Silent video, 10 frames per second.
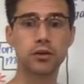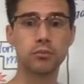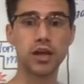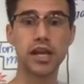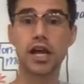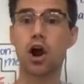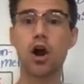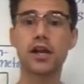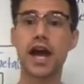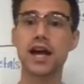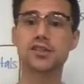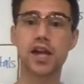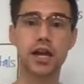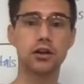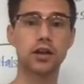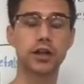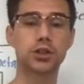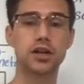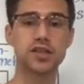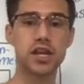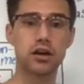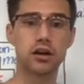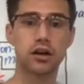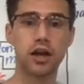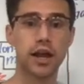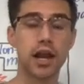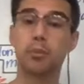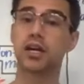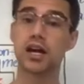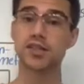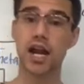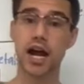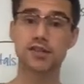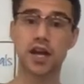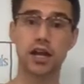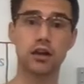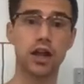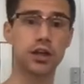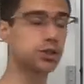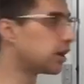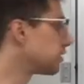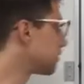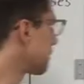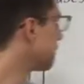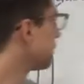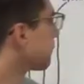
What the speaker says: meaning it already has 8 electrons here. Now, because it has 8 electrons,